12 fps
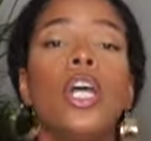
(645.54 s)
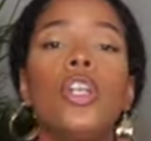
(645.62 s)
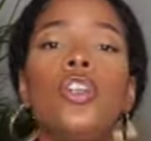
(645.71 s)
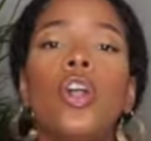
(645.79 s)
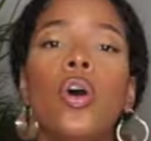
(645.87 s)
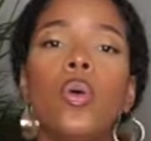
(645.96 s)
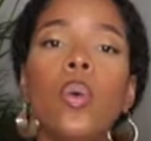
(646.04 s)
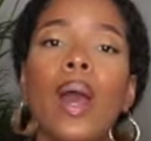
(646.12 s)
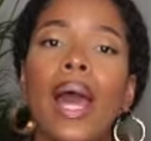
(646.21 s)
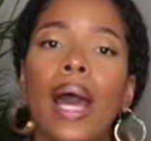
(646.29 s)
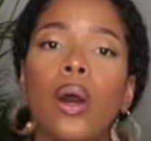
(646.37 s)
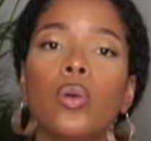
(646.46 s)
know
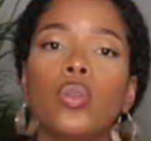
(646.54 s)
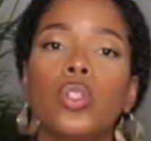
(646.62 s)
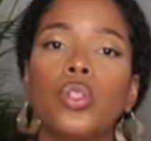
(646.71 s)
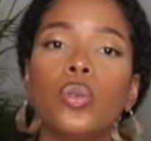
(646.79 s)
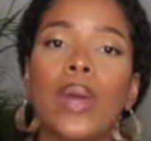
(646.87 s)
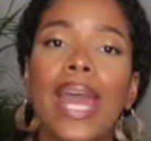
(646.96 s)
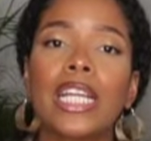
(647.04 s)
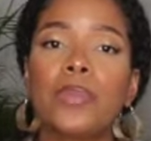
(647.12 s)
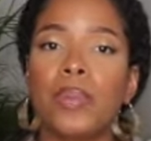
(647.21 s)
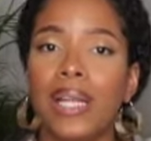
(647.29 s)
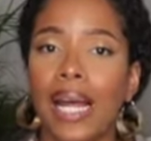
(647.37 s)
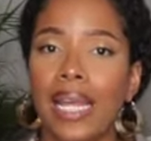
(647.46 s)
how to
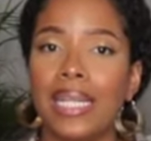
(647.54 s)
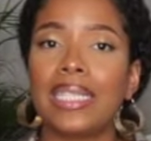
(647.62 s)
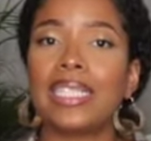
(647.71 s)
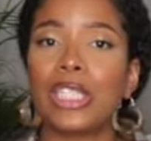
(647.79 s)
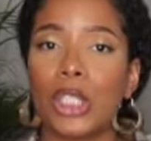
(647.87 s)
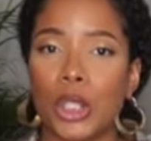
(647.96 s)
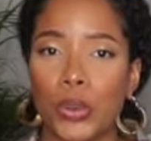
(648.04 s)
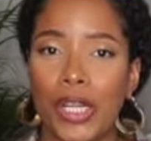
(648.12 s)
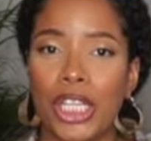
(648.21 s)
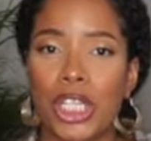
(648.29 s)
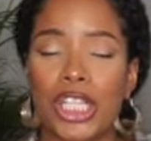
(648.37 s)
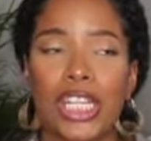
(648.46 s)
expedite the
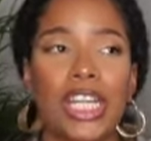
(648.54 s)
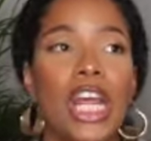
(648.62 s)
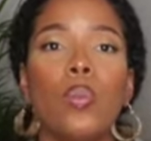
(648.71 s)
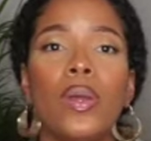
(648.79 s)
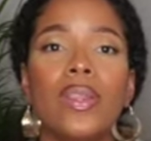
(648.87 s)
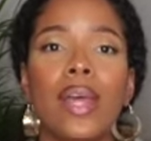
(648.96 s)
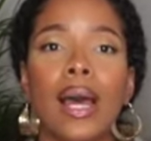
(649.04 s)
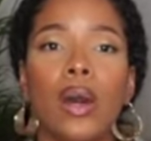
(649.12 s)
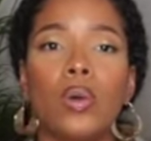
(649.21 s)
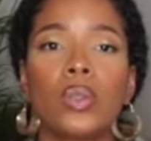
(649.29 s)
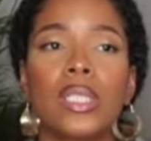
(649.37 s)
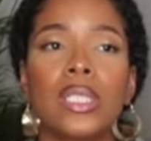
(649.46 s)
situation
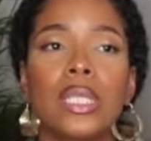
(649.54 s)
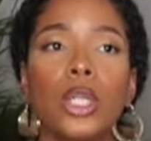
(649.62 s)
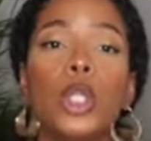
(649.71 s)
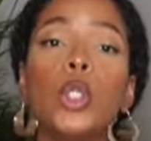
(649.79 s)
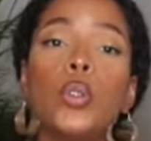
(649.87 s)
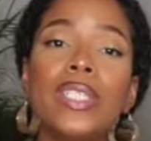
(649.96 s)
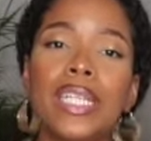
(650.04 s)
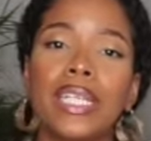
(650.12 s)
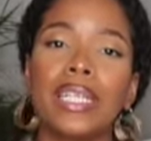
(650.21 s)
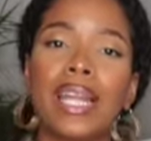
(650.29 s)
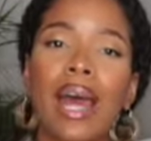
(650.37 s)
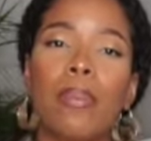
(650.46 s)
without
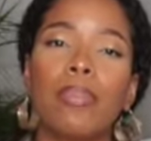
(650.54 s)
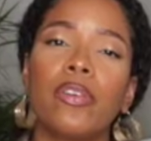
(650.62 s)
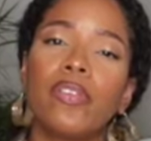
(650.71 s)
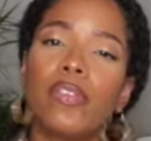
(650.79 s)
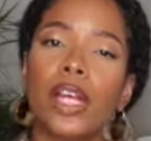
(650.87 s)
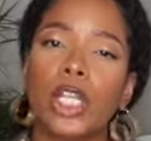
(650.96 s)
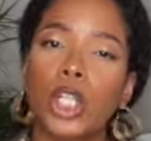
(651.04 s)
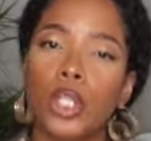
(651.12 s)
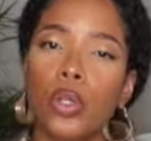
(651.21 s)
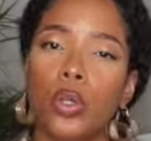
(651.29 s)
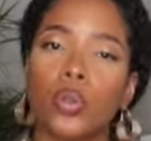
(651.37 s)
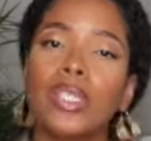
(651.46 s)
losing that
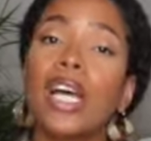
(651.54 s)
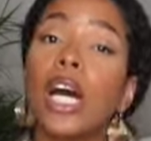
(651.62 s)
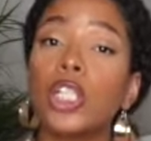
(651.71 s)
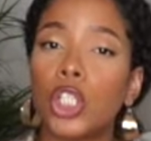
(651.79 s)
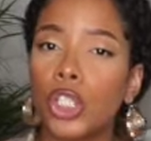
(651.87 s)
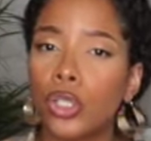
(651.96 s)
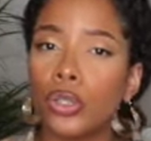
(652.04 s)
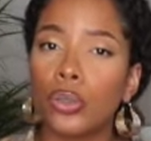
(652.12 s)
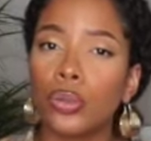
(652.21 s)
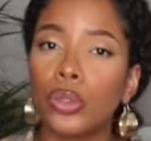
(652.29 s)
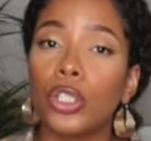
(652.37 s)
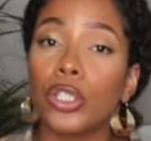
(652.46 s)
professional touch
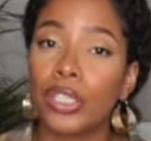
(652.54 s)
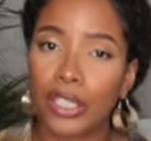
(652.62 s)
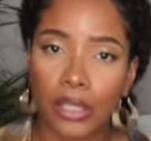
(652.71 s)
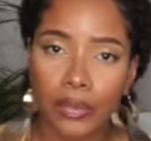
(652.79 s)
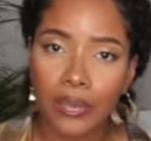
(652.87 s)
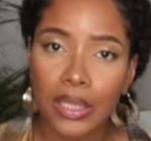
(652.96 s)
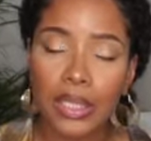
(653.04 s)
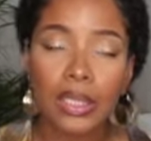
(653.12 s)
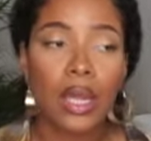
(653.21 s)
to your service.